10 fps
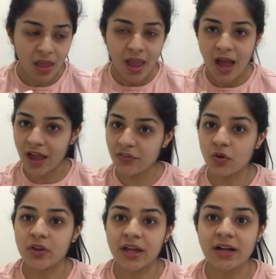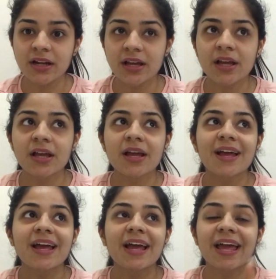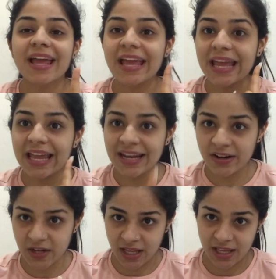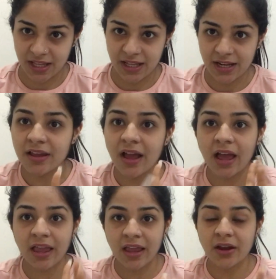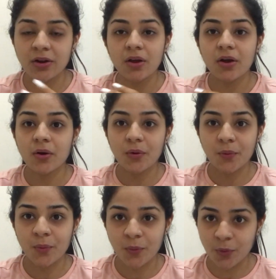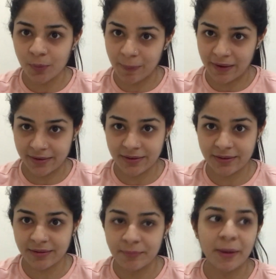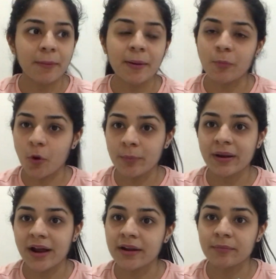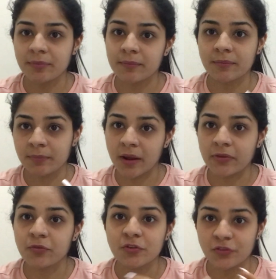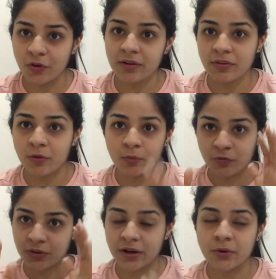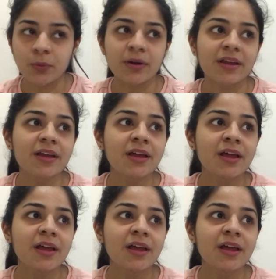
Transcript: I saw that. In a day, I ate whole packet. My mom, dad and brother was not in the home for that whole day.